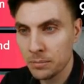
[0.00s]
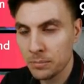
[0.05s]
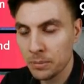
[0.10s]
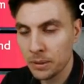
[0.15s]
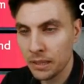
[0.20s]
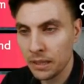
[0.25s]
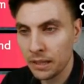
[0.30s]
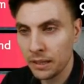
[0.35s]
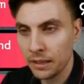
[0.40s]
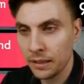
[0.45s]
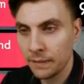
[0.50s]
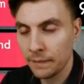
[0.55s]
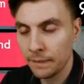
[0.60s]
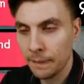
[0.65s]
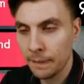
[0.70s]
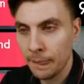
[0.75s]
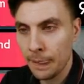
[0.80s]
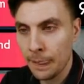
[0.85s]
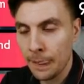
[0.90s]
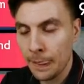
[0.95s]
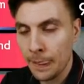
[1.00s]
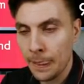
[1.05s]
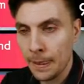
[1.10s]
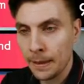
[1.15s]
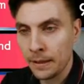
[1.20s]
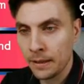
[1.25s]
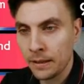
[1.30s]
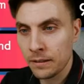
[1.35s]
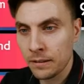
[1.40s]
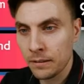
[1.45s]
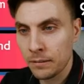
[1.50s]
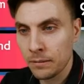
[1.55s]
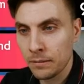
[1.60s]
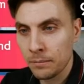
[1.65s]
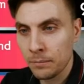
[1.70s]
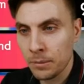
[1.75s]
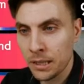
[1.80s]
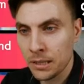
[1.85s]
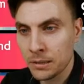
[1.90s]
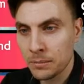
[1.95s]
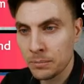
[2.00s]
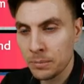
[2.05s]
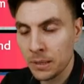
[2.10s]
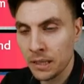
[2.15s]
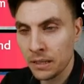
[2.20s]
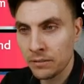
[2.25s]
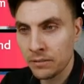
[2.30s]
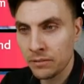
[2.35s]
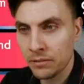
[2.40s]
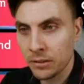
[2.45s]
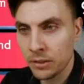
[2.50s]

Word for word: play best play for